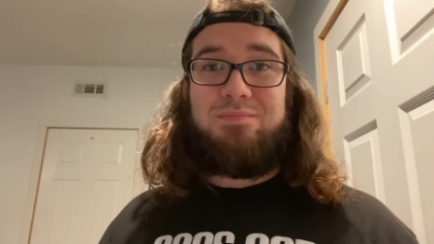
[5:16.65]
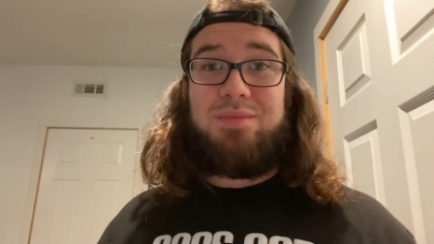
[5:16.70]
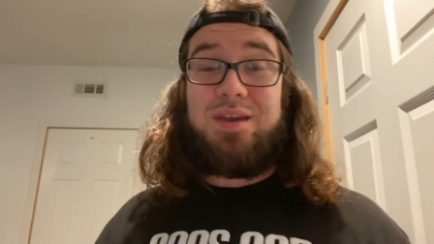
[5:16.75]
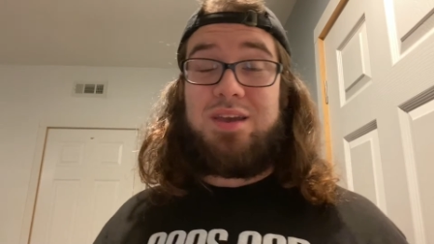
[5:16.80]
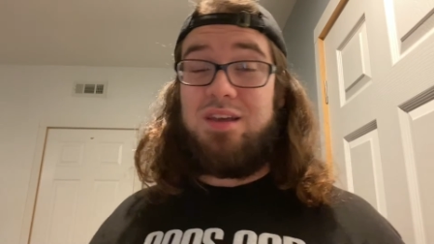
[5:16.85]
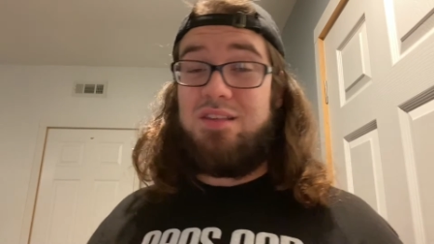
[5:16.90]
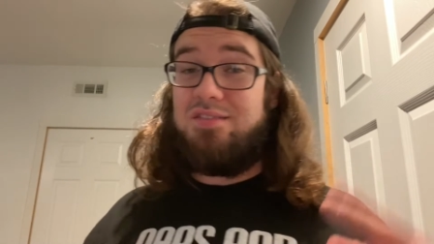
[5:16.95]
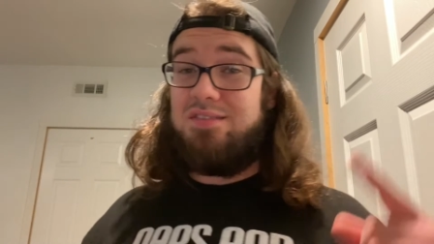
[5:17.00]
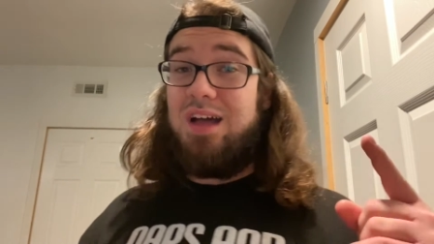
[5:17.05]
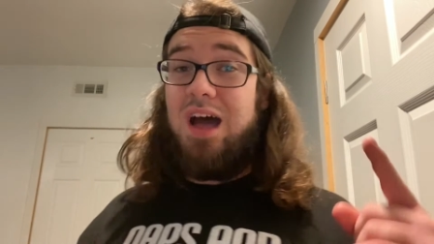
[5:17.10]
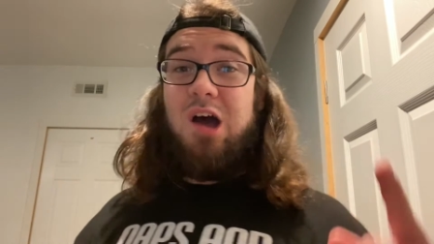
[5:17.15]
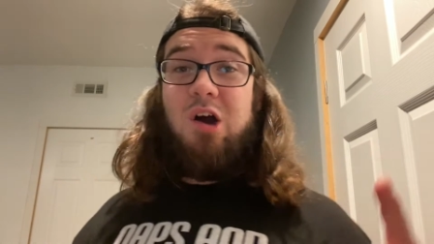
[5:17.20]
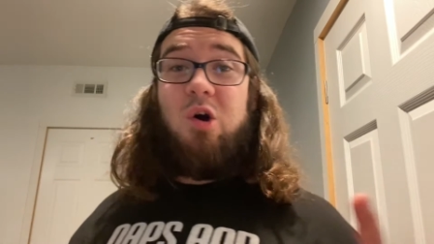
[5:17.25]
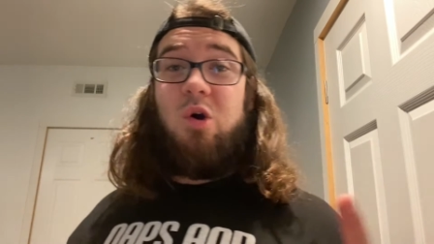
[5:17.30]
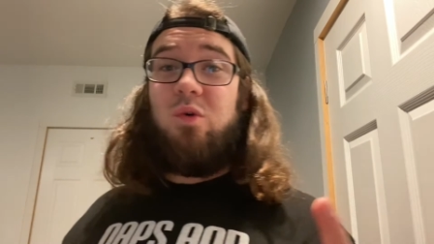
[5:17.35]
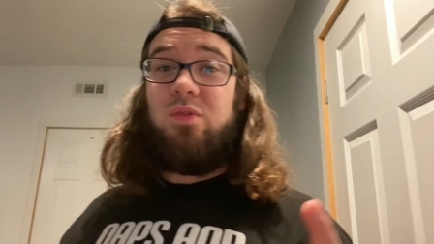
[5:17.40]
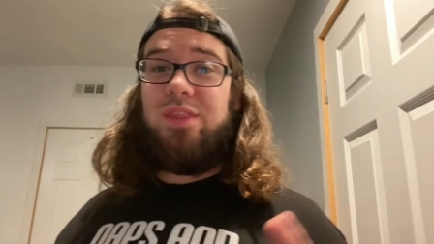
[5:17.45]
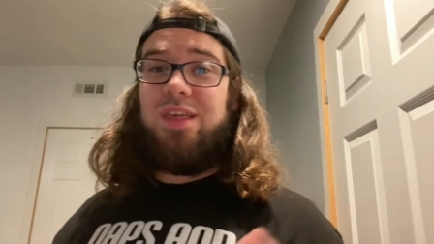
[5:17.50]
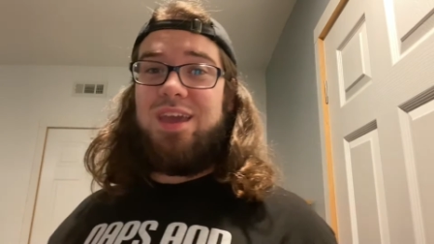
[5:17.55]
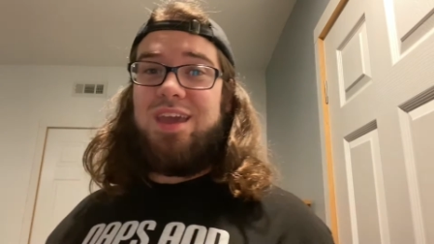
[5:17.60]
because not
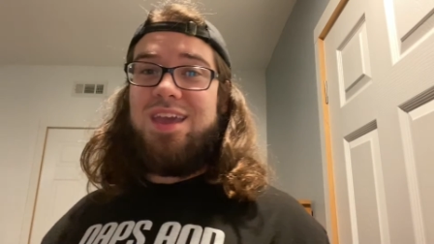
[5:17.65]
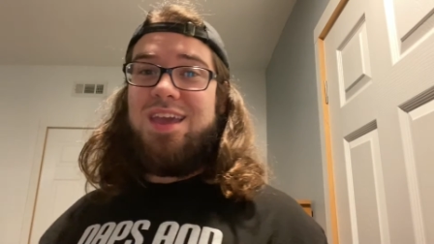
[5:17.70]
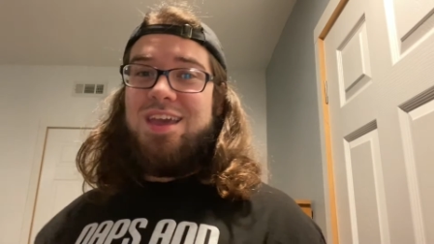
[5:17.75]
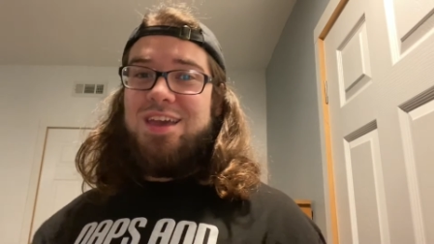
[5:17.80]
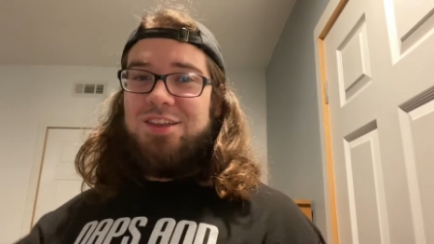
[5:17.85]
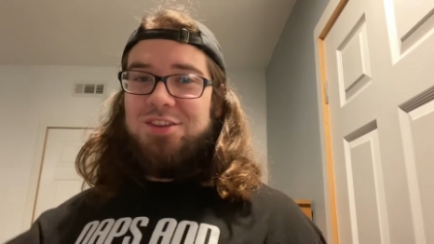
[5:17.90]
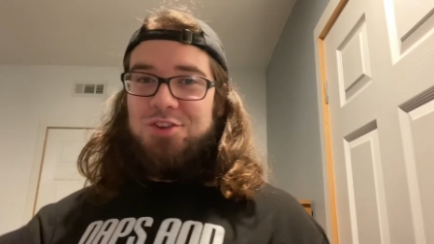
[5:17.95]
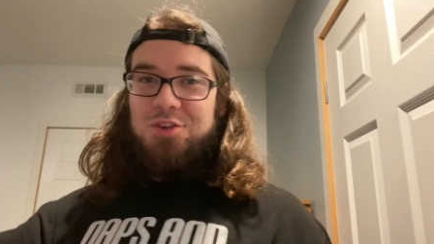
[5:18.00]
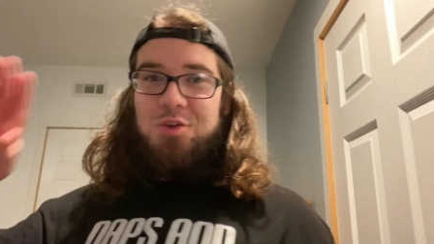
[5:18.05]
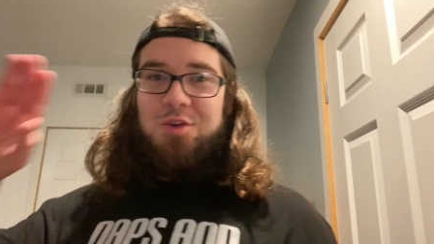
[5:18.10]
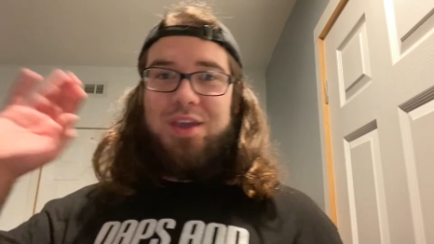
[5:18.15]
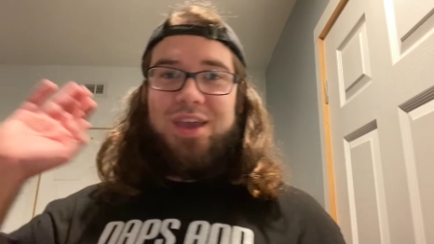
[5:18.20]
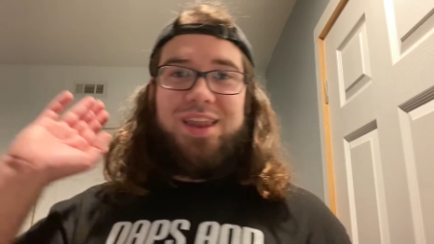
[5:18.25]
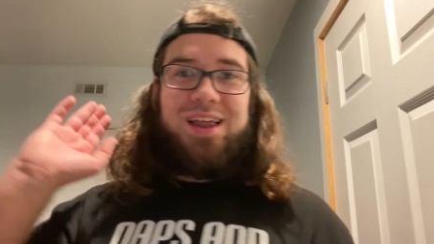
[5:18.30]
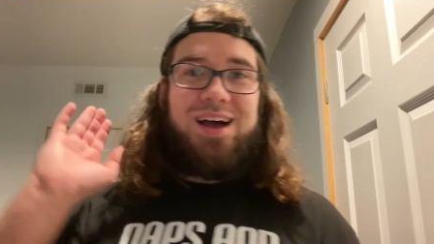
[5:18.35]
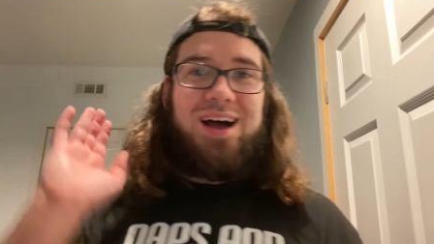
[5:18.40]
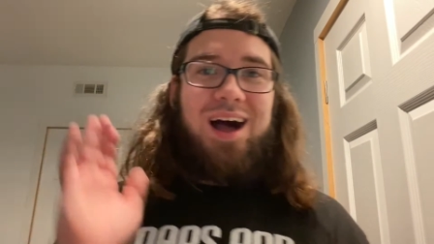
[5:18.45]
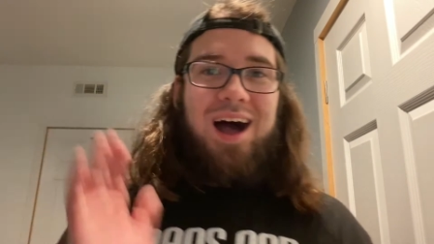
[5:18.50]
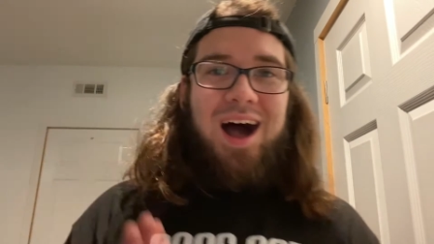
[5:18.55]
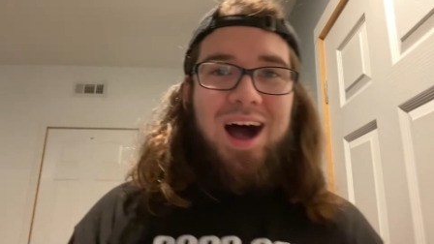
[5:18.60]
only do you get
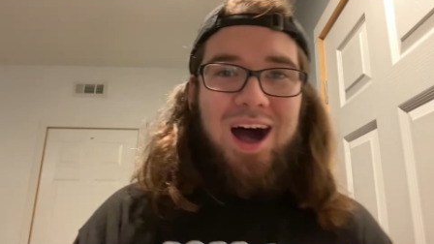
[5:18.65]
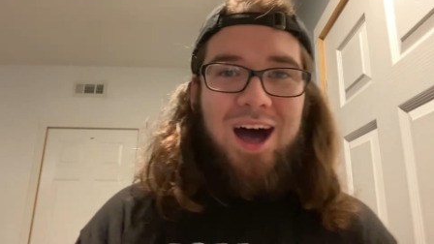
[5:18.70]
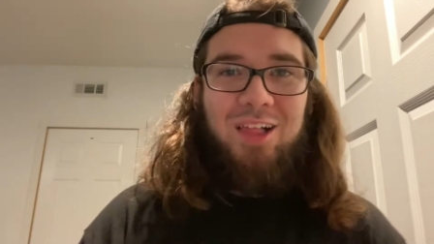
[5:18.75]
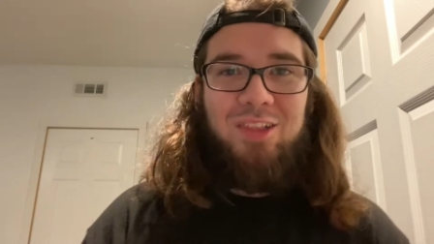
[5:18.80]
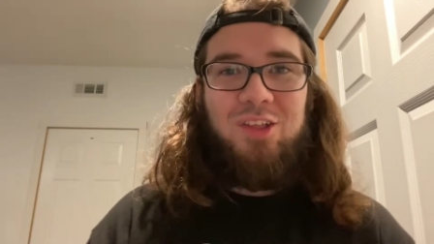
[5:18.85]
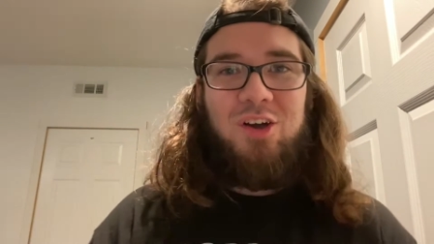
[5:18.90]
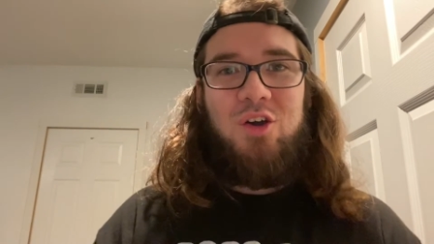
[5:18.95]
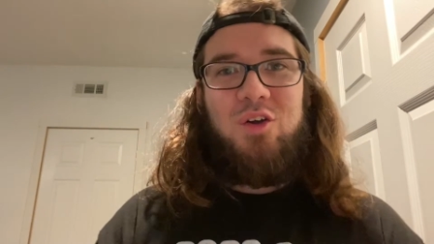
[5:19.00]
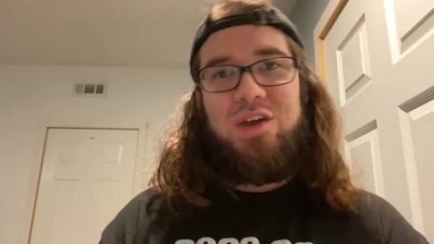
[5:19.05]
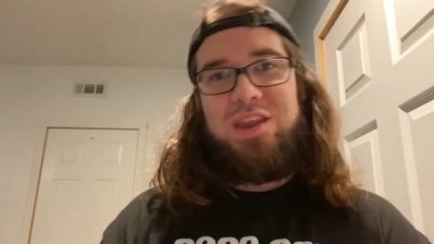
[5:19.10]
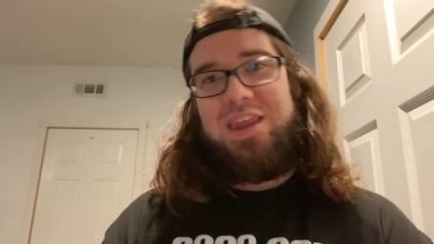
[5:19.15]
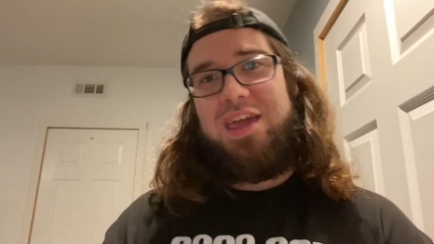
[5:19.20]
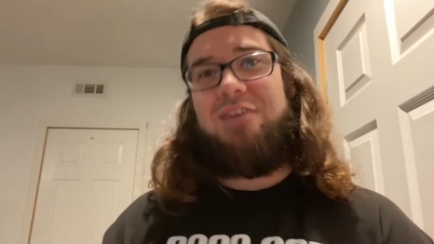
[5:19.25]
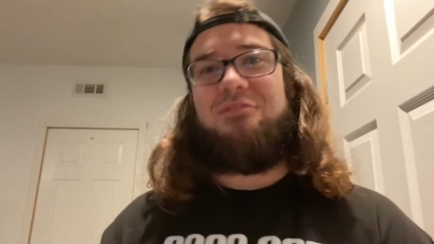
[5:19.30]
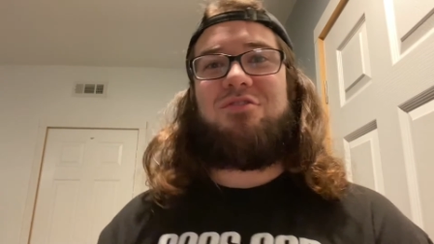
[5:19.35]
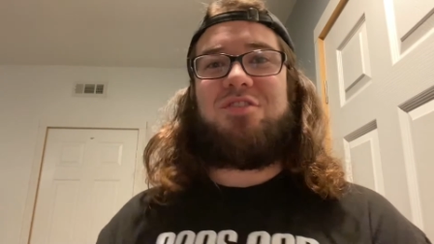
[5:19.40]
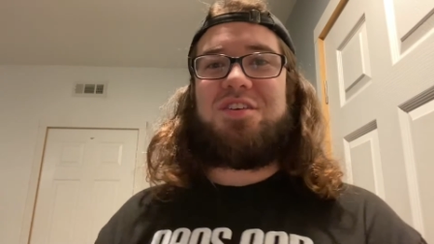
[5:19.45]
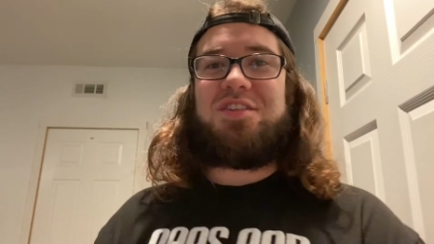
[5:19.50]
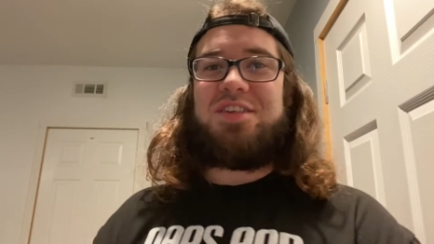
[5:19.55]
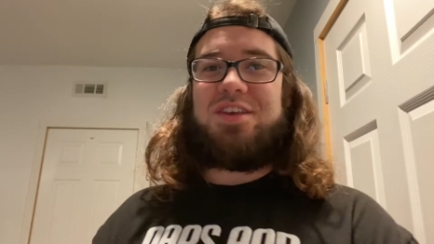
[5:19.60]
a holo in
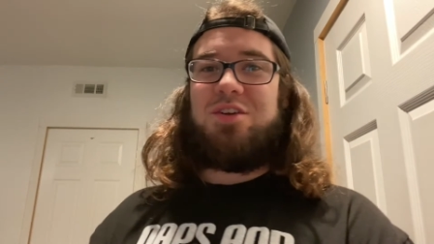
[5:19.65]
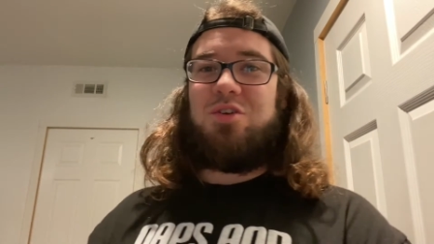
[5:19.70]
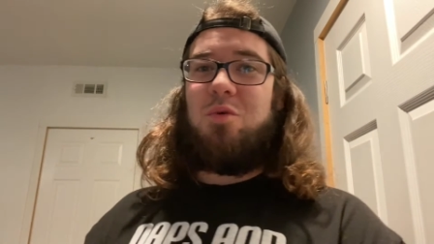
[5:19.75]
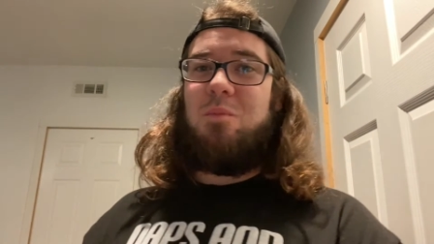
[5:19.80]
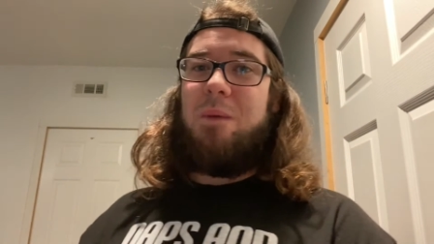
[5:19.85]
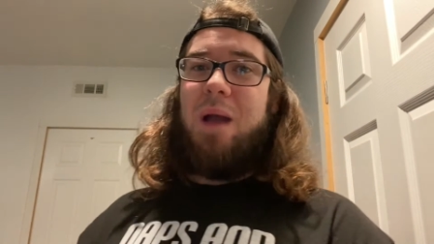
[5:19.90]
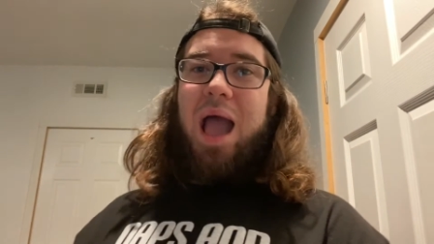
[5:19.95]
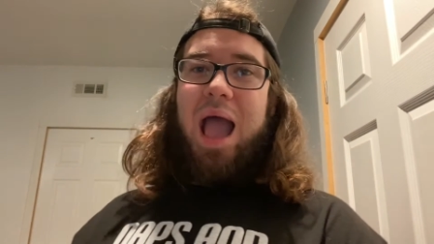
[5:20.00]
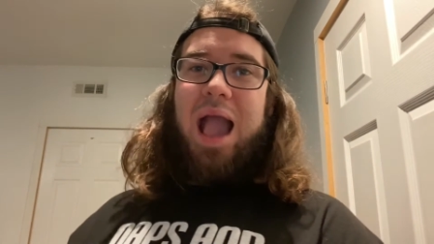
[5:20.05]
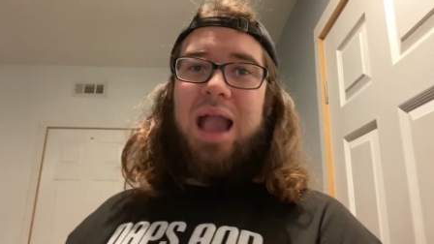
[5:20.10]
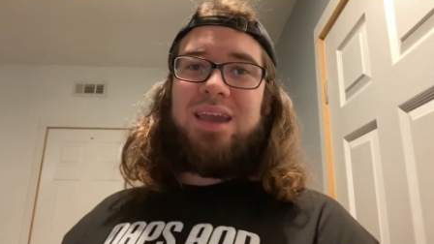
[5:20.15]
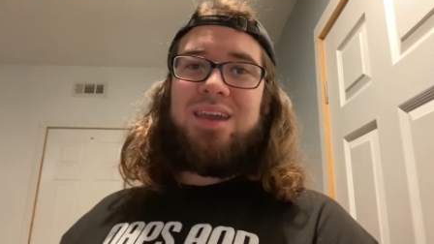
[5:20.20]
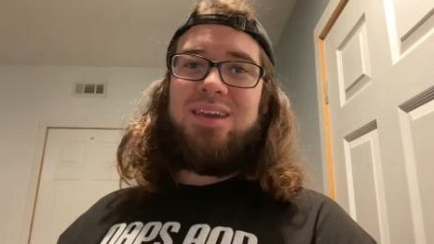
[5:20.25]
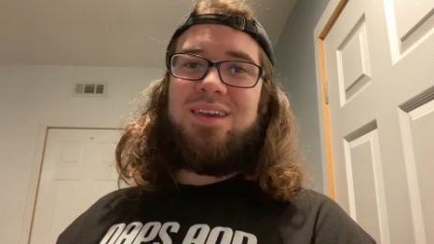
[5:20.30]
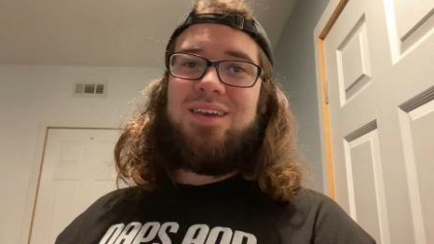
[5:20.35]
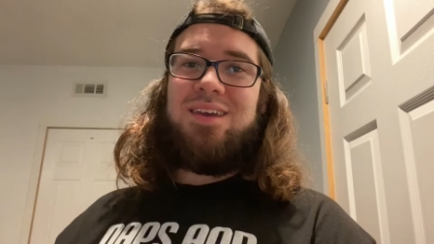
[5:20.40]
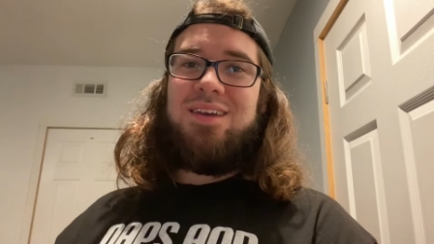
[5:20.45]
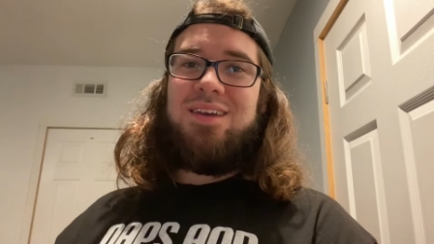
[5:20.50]
every single pack,